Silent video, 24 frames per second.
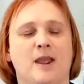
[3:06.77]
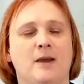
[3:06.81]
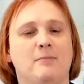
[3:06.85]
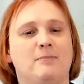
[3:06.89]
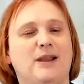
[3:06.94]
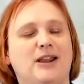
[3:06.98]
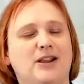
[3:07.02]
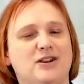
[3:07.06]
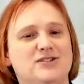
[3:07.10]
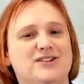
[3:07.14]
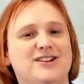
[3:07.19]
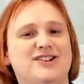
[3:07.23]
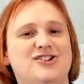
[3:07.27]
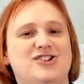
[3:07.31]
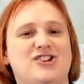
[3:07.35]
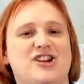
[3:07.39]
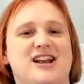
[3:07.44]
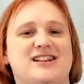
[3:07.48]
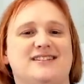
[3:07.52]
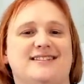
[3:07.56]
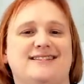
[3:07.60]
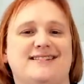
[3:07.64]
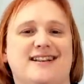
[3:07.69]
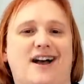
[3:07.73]
Because it
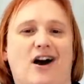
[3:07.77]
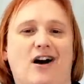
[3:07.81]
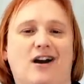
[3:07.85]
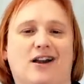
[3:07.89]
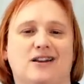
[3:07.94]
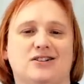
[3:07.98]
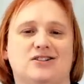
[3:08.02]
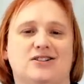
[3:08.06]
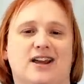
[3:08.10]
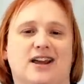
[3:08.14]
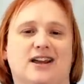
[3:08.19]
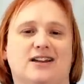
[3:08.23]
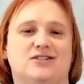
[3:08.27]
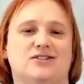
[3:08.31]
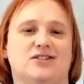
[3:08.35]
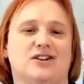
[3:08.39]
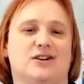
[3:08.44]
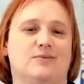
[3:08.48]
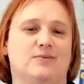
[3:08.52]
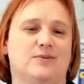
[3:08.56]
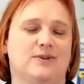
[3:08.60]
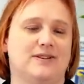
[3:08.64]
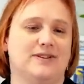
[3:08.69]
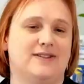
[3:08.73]
shares its
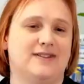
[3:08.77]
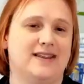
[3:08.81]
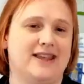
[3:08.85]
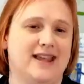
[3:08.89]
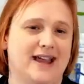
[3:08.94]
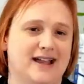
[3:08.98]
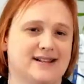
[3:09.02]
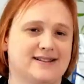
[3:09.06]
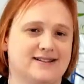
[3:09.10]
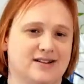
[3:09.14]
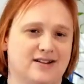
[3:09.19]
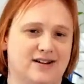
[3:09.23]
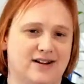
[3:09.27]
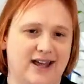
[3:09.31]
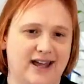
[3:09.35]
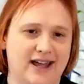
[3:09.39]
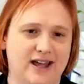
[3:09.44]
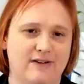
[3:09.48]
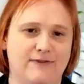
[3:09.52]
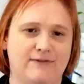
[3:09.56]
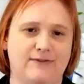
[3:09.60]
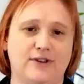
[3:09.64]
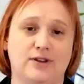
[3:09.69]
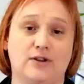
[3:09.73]
architecture with the
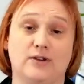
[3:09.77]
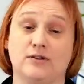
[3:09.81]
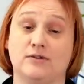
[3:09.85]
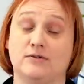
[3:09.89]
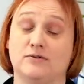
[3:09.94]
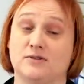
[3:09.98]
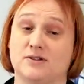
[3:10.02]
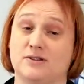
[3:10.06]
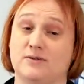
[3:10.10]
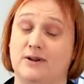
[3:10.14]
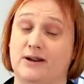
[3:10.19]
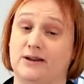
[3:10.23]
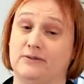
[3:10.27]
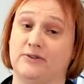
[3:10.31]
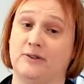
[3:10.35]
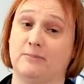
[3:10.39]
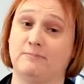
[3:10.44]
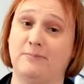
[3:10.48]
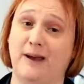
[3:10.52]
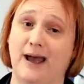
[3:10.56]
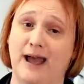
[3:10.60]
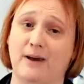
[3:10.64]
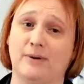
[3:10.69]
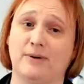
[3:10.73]
SRF, you can also add the
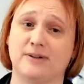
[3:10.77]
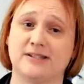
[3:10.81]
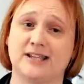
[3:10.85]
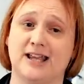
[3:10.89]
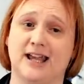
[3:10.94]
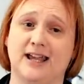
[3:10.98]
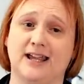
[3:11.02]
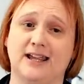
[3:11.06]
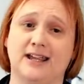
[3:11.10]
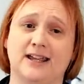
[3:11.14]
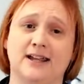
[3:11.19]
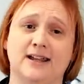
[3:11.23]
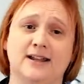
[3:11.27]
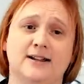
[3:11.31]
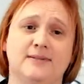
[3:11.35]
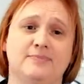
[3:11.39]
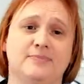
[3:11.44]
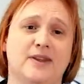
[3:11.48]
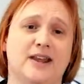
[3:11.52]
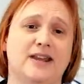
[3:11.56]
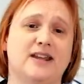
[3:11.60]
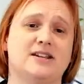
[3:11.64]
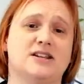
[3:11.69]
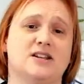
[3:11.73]
power tank
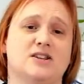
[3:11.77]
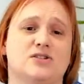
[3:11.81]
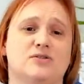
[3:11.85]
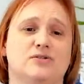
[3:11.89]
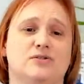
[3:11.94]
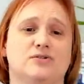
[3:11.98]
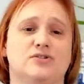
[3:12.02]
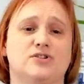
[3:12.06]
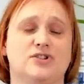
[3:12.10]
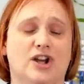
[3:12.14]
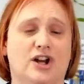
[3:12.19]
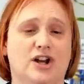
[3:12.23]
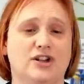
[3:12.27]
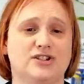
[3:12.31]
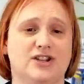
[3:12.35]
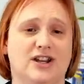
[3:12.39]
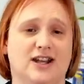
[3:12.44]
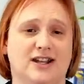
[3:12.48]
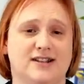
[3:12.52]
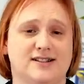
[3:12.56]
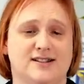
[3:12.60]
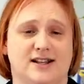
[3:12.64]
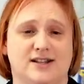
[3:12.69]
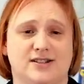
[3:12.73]
and additional charging
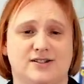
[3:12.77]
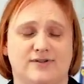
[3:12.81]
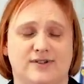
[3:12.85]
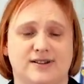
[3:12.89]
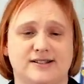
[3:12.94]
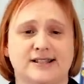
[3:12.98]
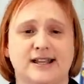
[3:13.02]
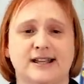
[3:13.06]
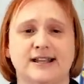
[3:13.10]
accessories.